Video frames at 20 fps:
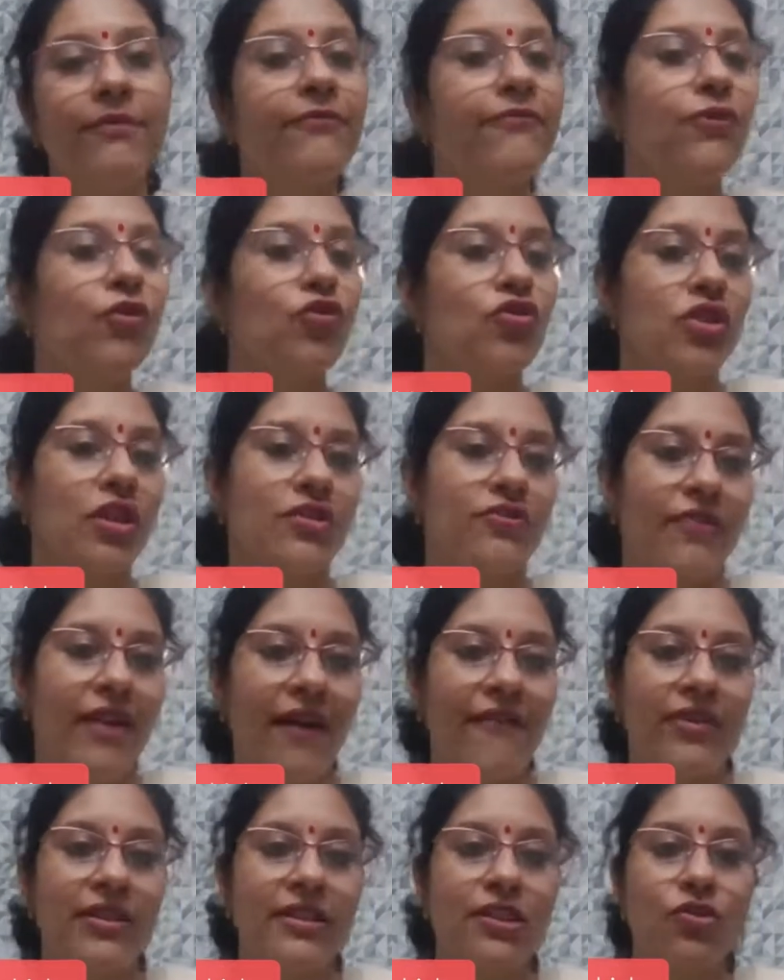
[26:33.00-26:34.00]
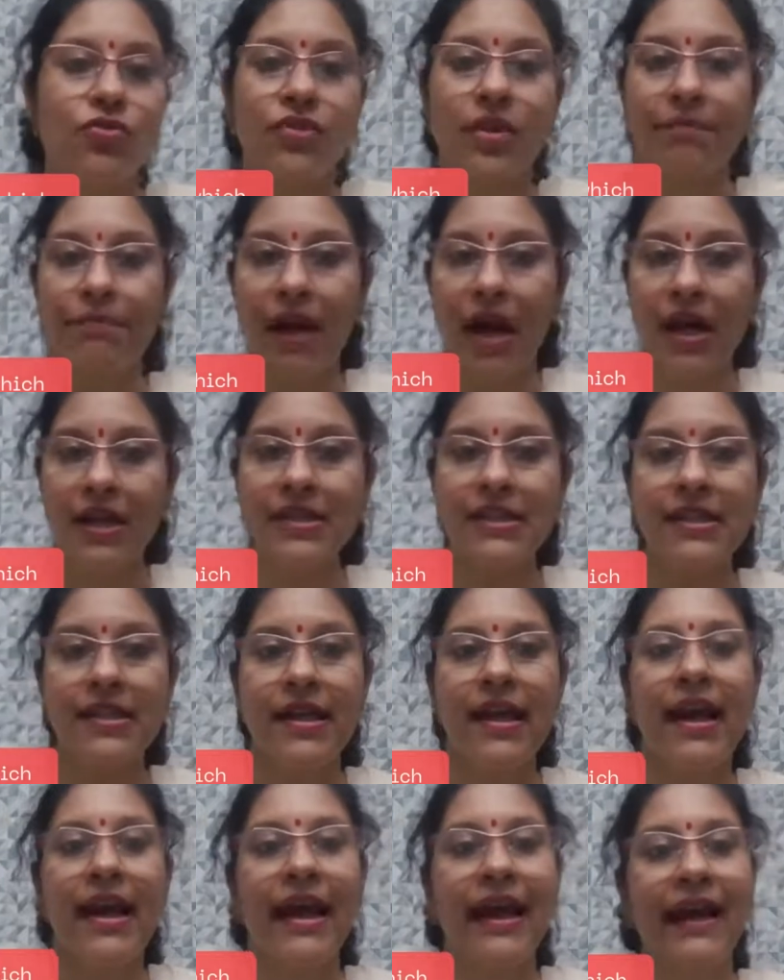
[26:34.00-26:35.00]
future travels to the past,
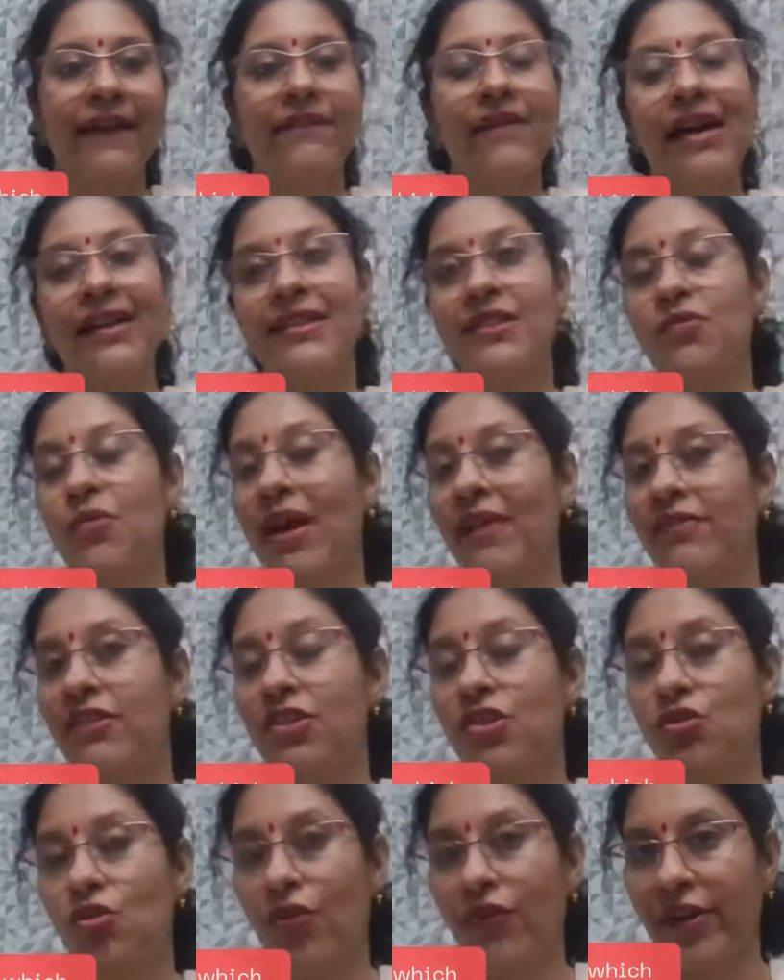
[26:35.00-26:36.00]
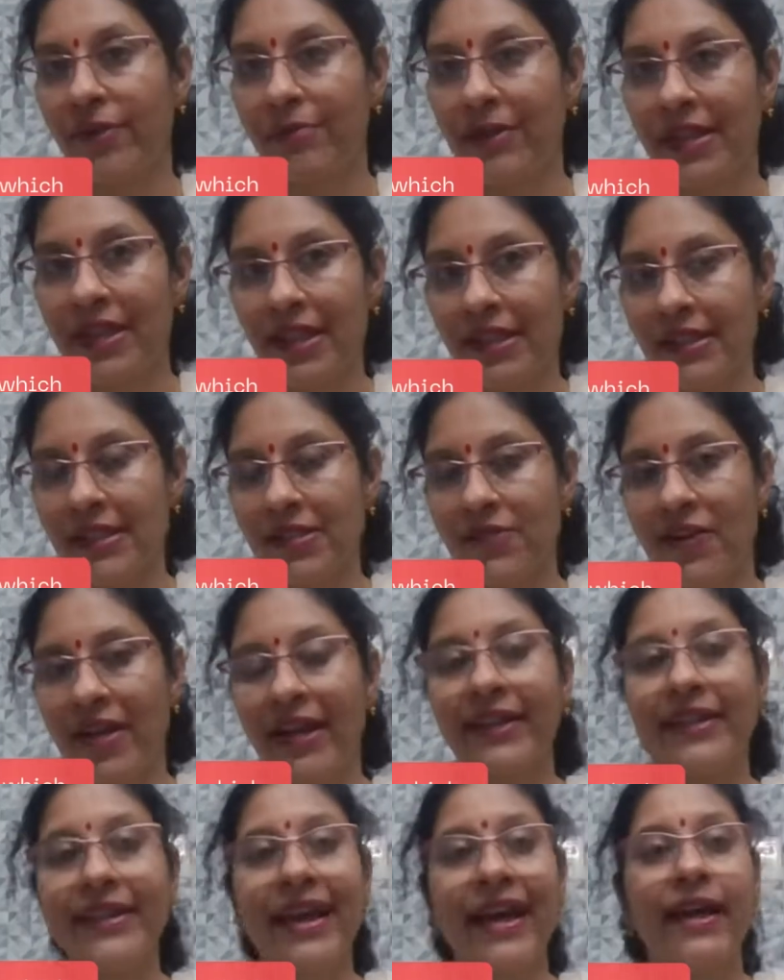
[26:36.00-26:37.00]
and that is when the story begins.
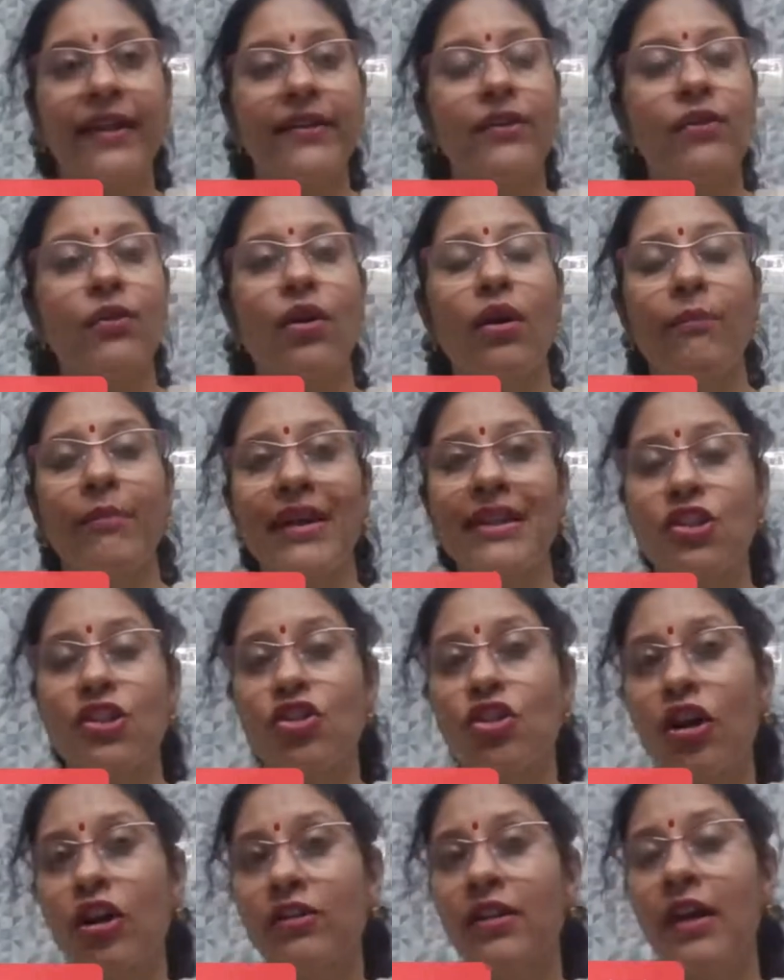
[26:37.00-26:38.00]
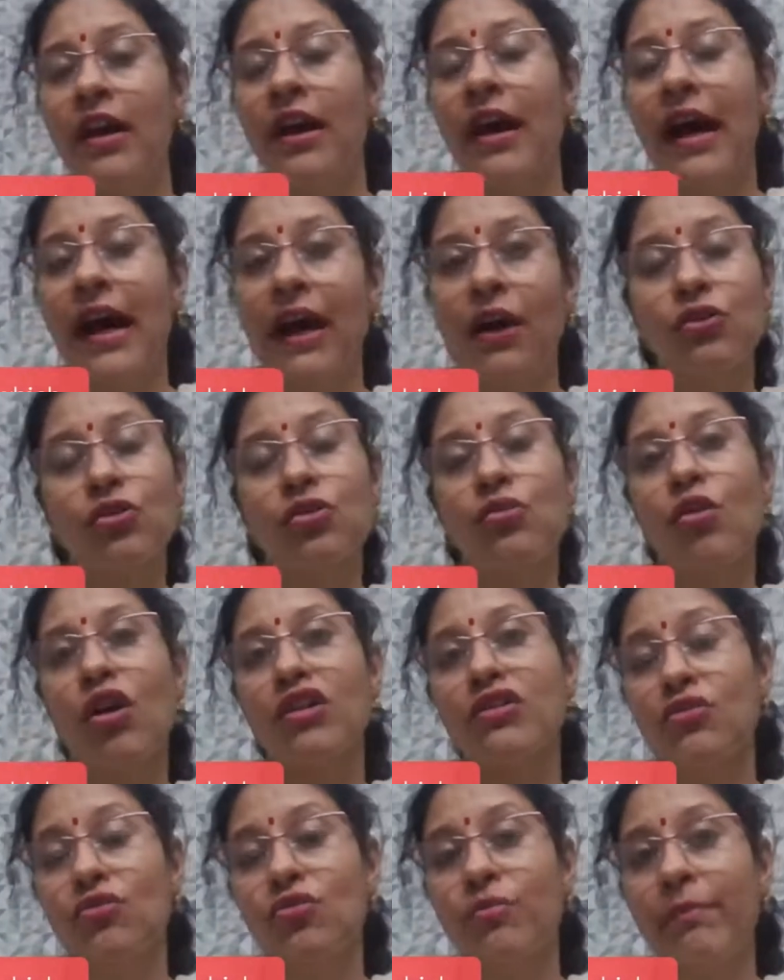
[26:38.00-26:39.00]
Right, and based on how you
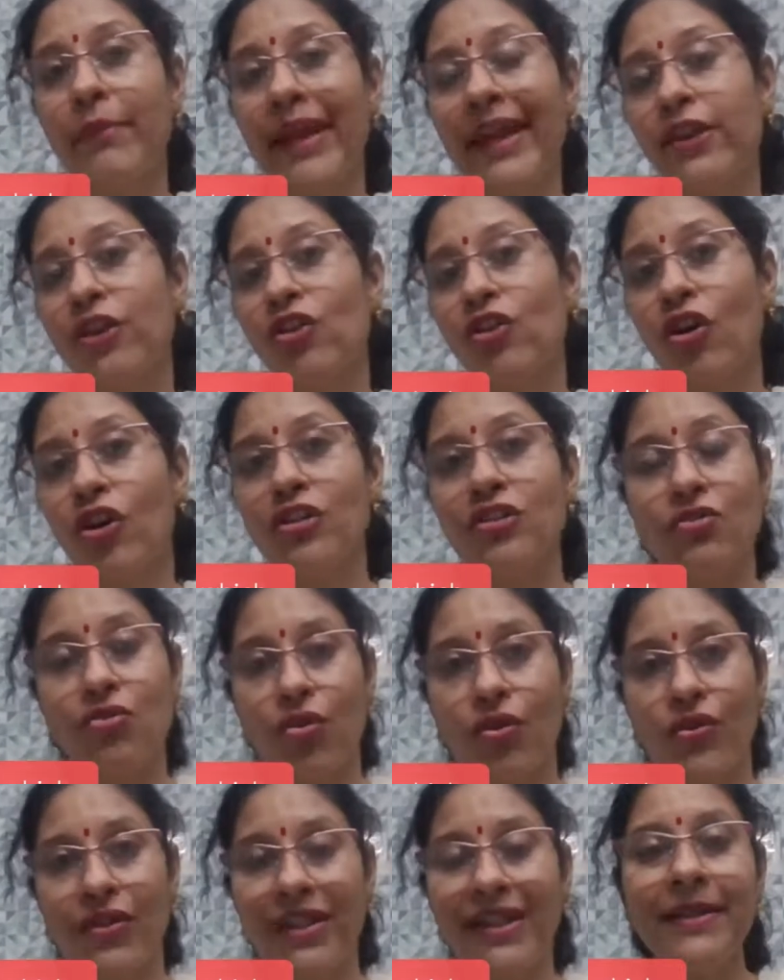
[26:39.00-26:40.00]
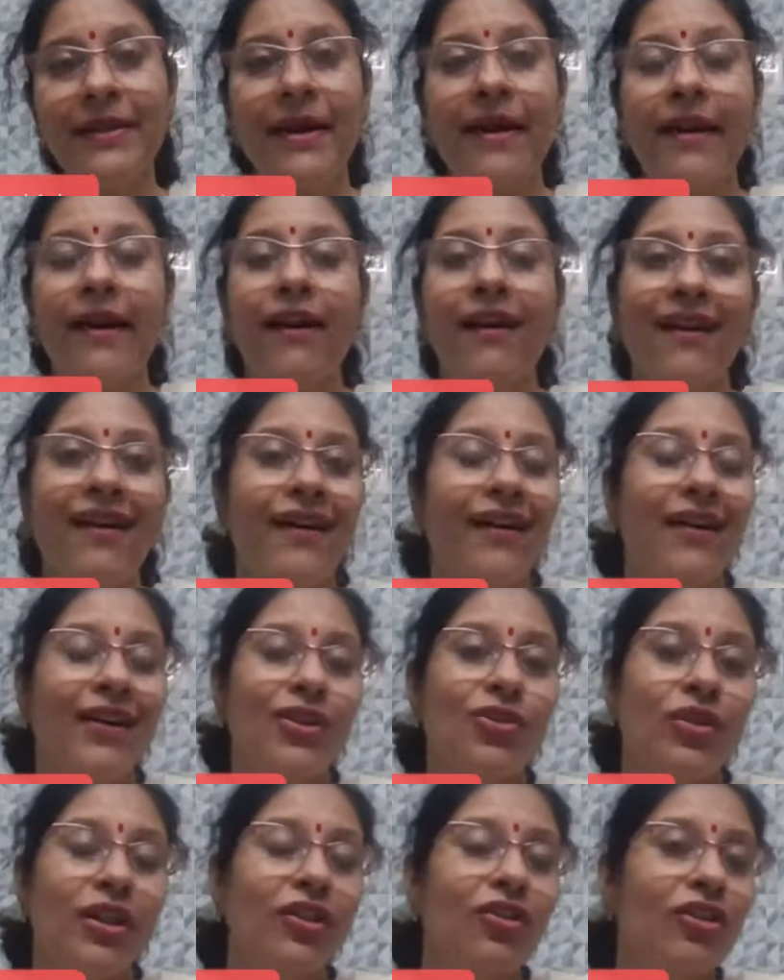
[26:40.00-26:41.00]
want to make your story,
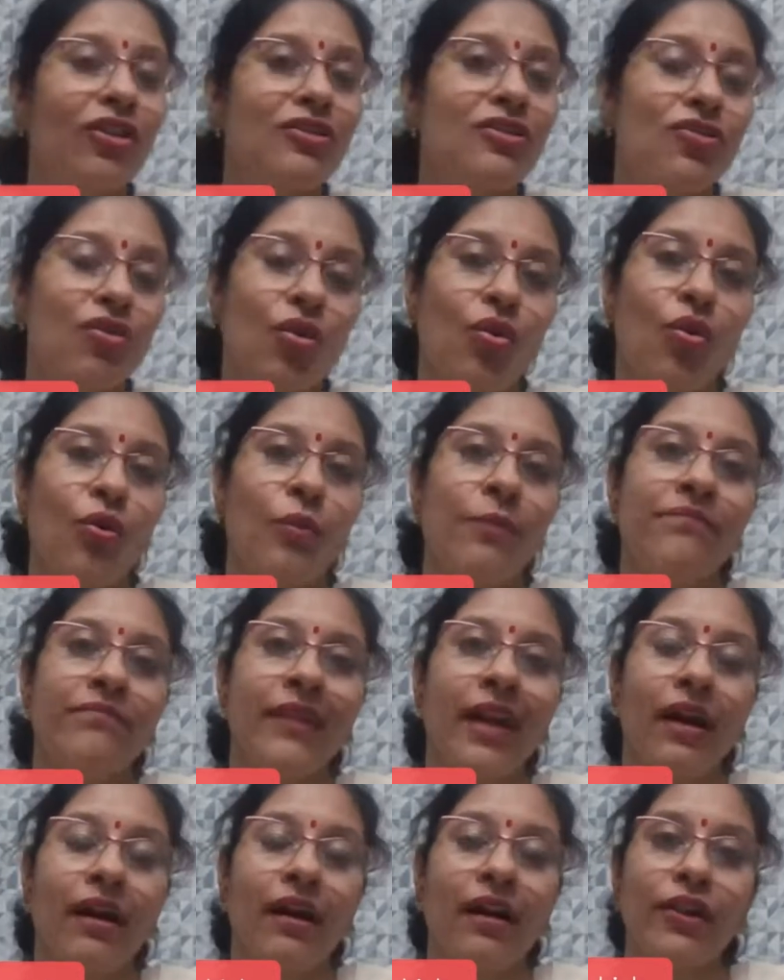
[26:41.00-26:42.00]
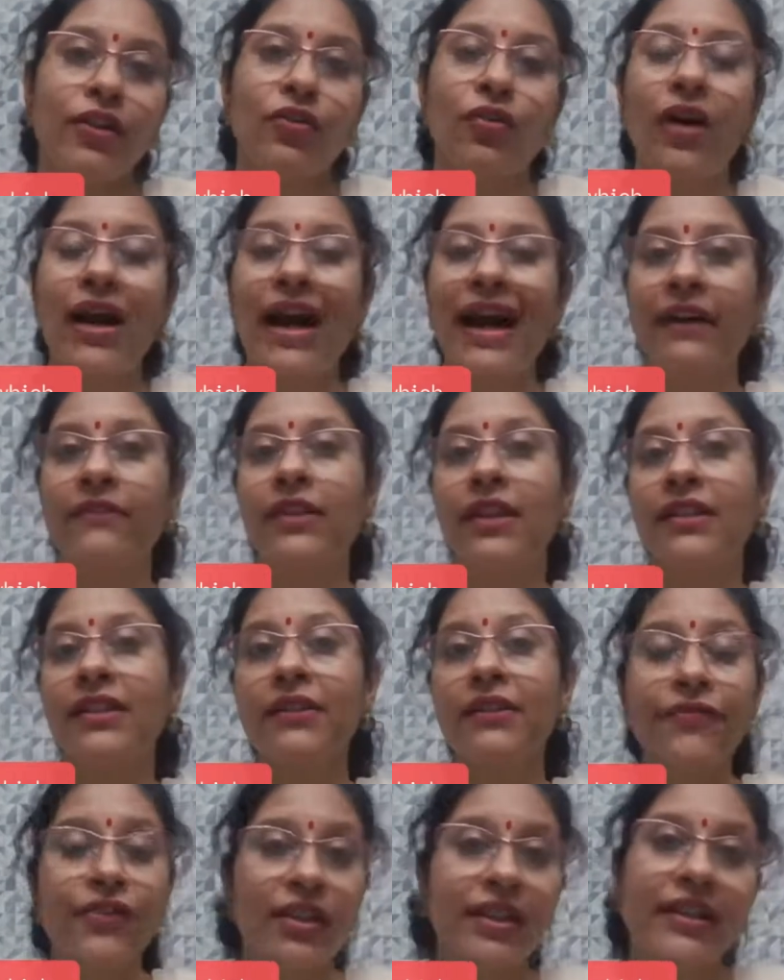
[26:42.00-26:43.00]
you can also have a
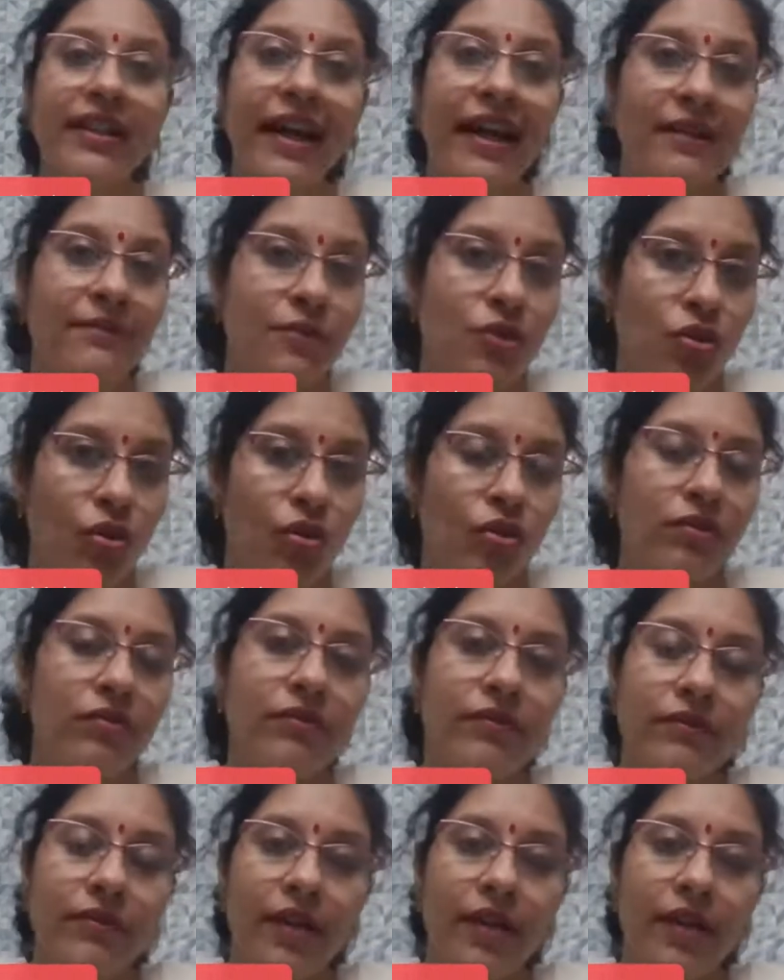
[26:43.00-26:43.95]
different time zone